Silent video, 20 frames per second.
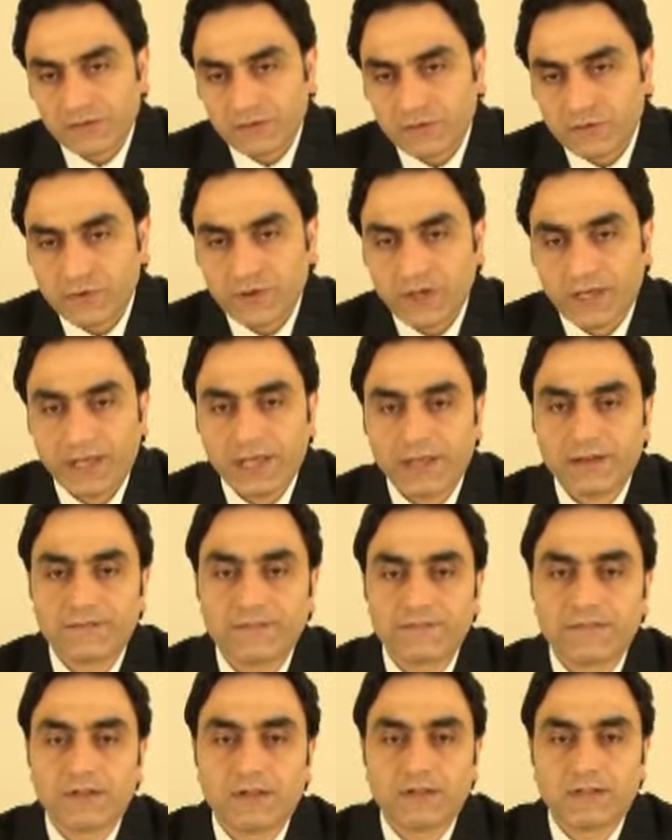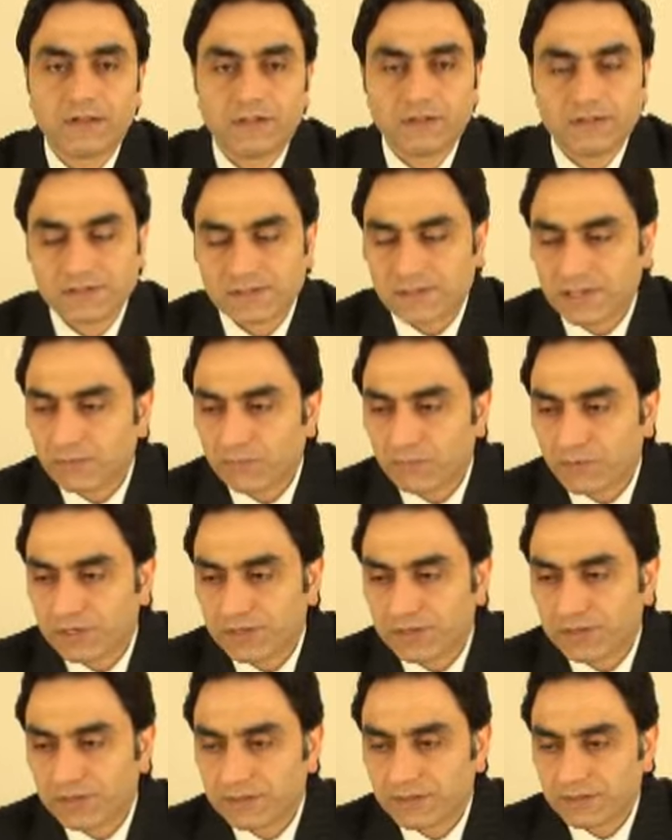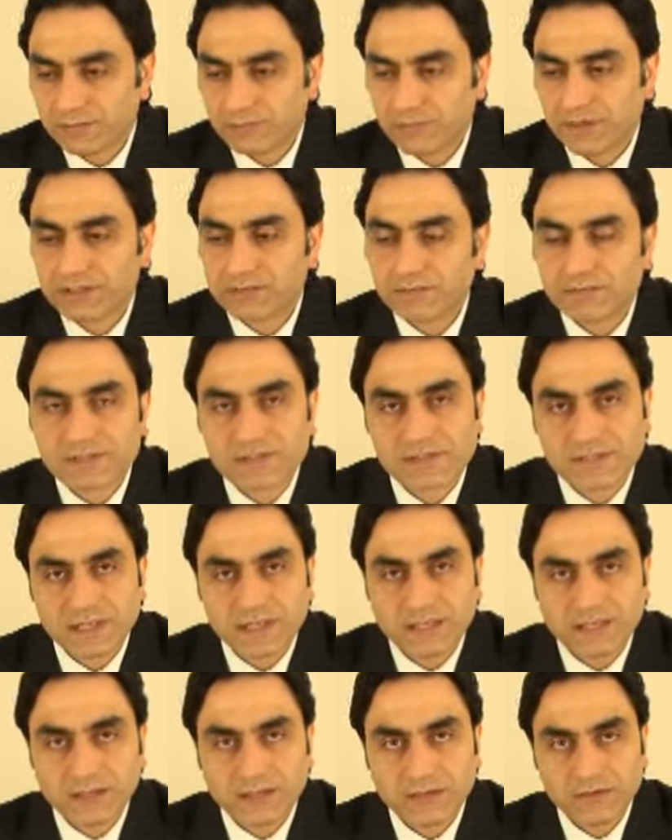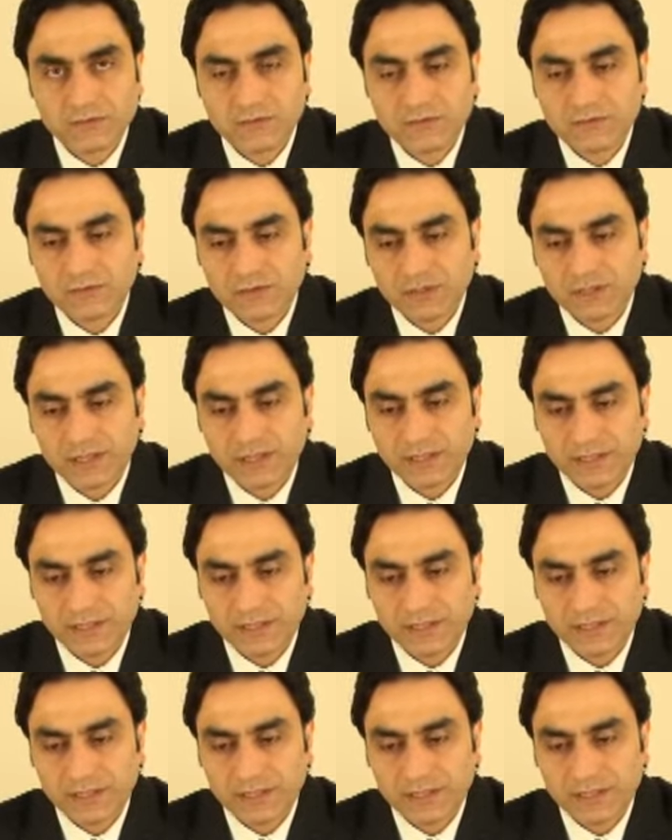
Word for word: you have uh, someone made mistake you uh,